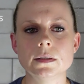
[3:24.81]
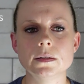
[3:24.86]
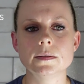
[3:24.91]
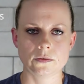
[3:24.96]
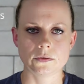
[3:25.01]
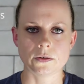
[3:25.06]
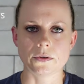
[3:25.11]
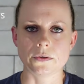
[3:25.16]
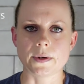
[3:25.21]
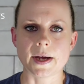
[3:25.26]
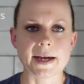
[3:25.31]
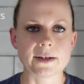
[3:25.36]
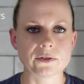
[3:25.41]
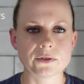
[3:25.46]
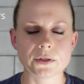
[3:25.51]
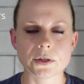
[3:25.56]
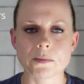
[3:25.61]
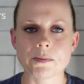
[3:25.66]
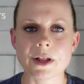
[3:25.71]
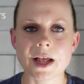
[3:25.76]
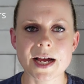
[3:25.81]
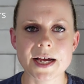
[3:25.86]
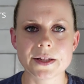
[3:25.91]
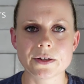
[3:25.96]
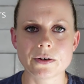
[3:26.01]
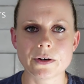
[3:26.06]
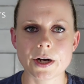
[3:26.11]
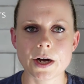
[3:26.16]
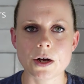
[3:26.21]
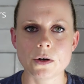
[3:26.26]
So as you're applying the
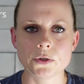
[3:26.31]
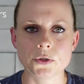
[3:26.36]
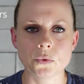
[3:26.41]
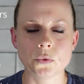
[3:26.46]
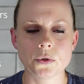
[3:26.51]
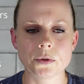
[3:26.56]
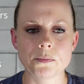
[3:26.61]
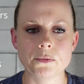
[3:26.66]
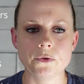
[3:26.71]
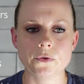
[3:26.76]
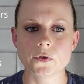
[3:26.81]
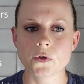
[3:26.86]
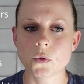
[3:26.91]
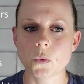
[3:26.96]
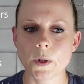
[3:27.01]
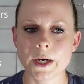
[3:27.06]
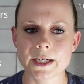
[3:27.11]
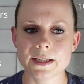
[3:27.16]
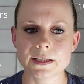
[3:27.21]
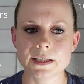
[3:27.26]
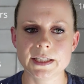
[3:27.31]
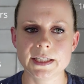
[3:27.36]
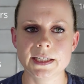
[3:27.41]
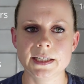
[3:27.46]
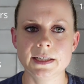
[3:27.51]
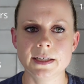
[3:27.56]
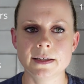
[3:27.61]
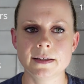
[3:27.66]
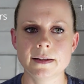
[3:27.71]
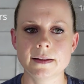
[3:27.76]
grout, you want to move quickly.